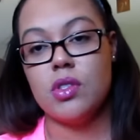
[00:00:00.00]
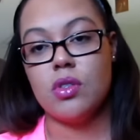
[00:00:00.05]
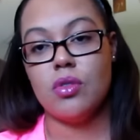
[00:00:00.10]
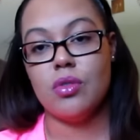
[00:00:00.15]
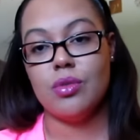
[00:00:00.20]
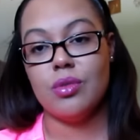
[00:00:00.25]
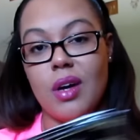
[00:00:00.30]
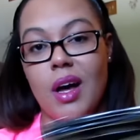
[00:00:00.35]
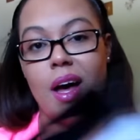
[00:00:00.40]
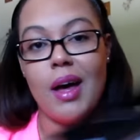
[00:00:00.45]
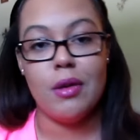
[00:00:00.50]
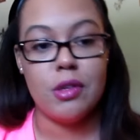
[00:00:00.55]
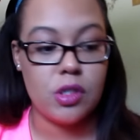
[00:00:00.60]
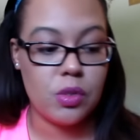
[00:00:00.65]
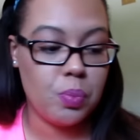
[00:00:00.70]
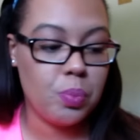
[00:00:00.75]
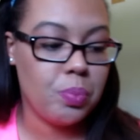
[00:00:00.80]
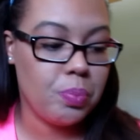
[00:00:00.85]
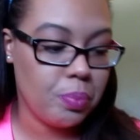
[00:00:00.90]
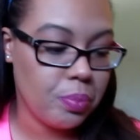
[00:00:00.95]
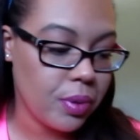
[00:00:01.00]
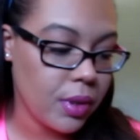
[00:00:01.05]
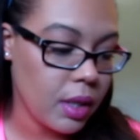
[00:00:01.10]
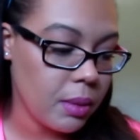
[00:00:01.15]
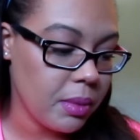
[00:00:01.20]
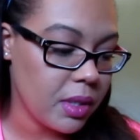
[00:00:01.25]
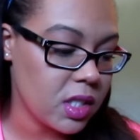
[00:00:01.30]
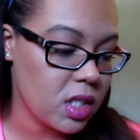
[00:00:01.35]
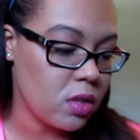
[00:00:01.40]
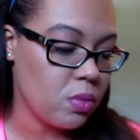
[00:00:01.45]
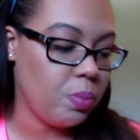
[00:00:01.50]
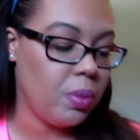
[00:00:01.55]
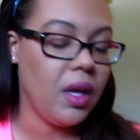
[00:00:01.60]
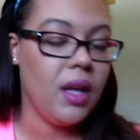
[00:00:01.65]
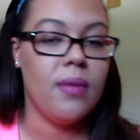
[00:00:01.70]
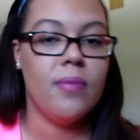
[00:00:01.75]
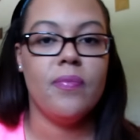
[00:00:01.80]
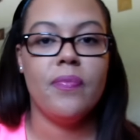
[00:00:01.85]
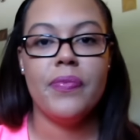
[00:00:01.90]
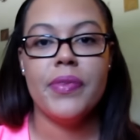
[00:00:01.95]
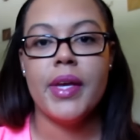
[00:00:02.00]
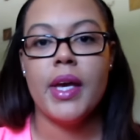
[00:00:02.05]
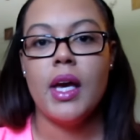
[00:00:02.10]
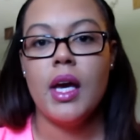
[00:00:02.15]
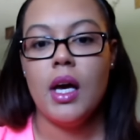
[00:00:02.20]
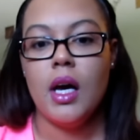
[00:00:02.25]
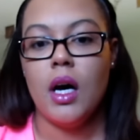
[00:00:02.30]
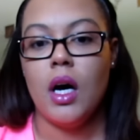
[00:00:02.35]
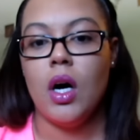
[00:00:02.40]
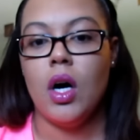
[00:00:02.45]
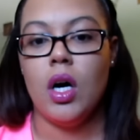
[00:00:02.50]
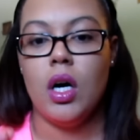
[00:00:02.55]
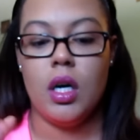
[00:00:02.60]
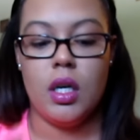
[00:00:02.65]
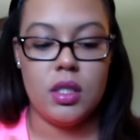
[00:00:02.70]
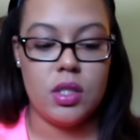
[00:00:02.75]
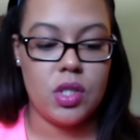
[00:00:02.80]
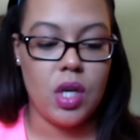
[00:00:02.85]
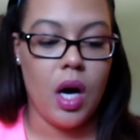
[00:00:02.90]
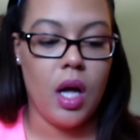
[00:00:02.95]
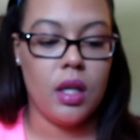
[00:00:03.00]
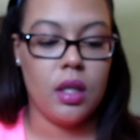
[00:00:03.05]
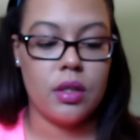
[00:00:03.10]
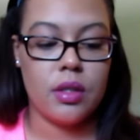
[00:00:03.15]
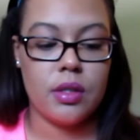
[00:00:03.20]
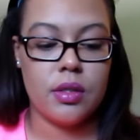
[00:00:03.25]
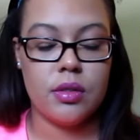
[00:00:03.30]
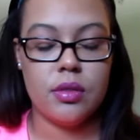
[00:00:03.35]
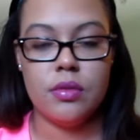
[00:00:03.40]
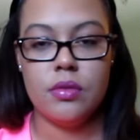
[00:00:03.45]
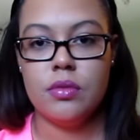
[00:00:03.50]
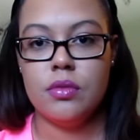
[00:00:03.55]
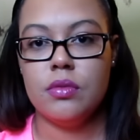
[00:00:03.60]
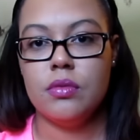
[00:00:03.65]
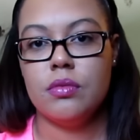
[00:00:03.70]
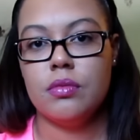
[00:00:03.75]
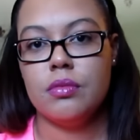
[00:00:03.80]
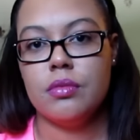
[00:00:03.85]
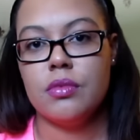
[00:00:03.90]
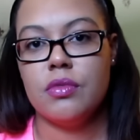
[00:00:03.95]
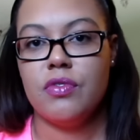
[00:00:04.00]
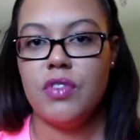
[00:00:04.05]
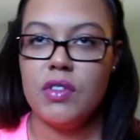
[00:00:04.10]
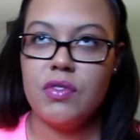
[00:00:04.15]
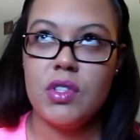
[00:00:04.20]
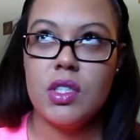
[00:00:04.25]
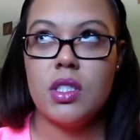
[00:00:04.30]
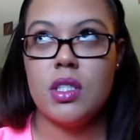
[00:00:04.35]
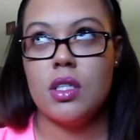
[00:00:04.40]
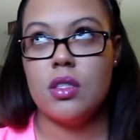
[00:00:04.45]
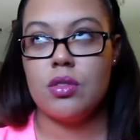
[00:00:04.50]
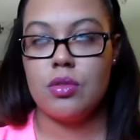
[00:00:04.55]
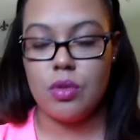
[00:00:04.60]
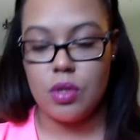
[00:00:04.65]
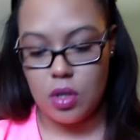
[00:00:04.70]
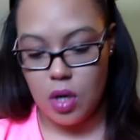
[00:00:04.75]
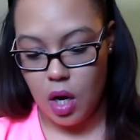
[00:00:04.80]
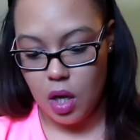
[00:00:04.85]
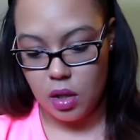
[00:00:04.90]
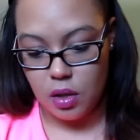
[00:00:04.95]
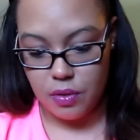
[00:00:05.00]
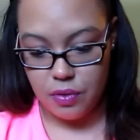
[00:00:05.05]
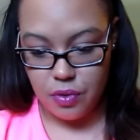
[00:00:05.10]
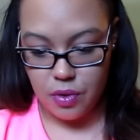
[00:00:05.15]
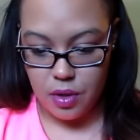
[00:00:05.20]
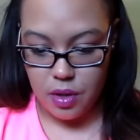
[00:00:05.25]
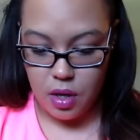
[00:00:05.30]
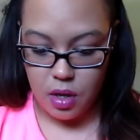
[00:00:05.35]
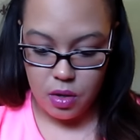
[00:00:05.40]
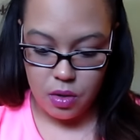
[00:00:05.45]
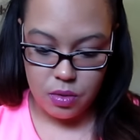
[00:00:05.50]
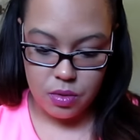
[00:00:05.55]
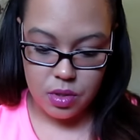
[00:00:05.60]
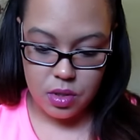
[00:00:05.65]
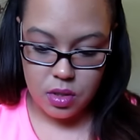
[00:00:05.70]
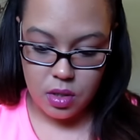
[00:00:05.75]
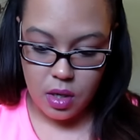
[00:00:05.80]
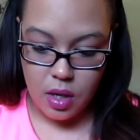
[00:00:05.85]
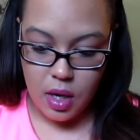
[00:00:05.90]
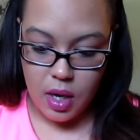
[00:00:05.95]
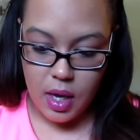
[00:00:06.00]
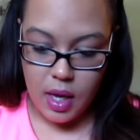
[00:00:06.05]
So I pretty much spent a dollar 50 cent to a dollar for those.